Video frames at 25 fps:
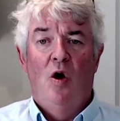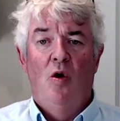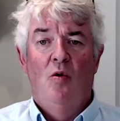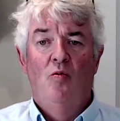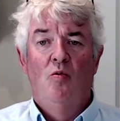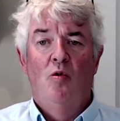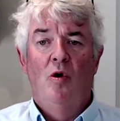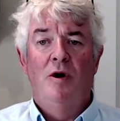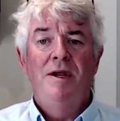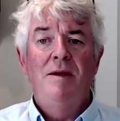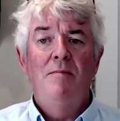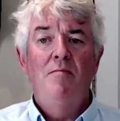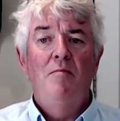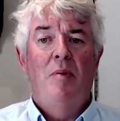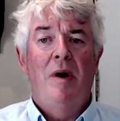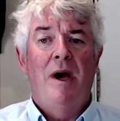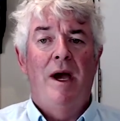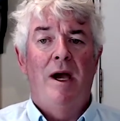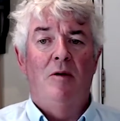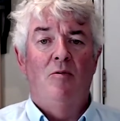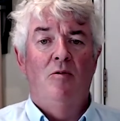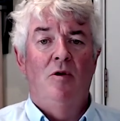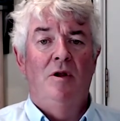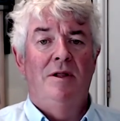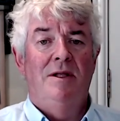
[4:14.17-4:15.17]
What
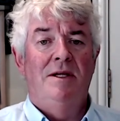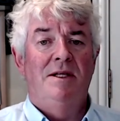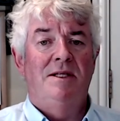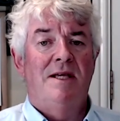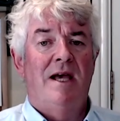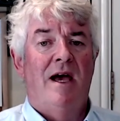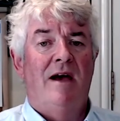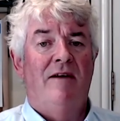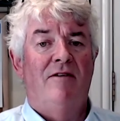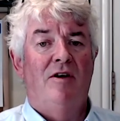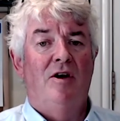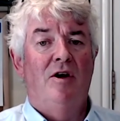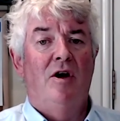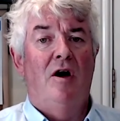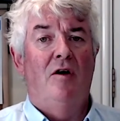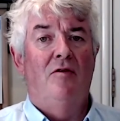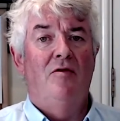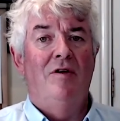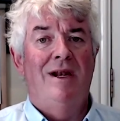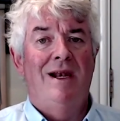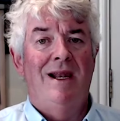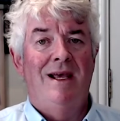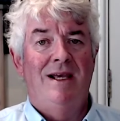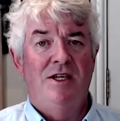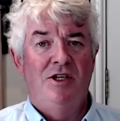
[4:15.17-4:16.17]
impact will this have on our
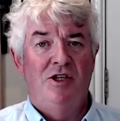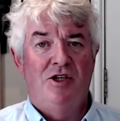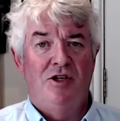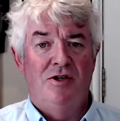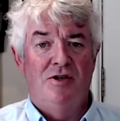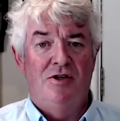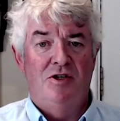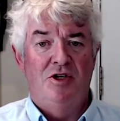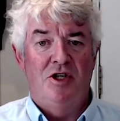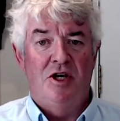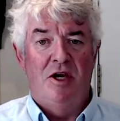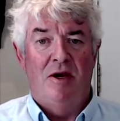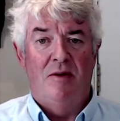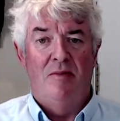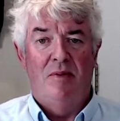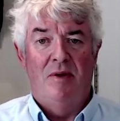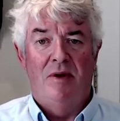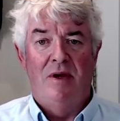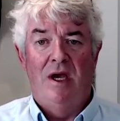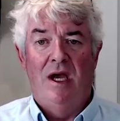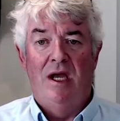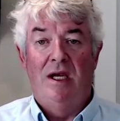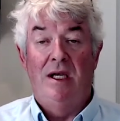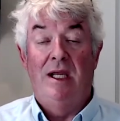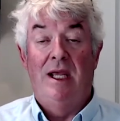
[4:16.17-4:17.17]
relationship,
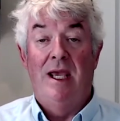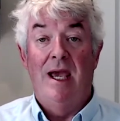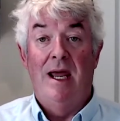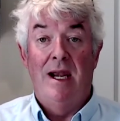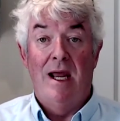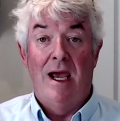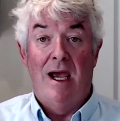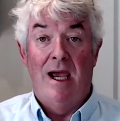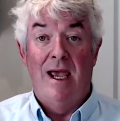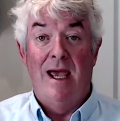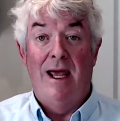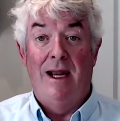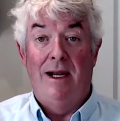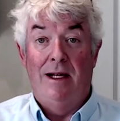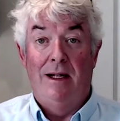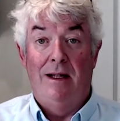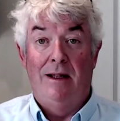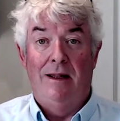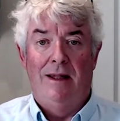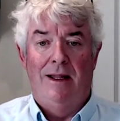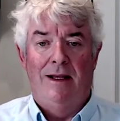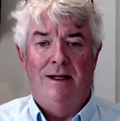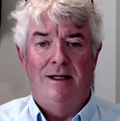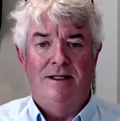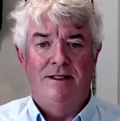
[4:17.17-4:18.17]
and can I
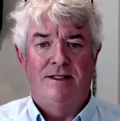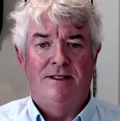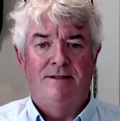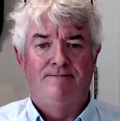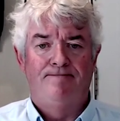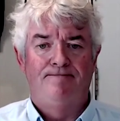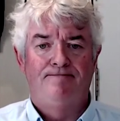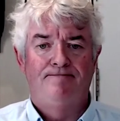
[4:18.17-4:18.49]
handle that?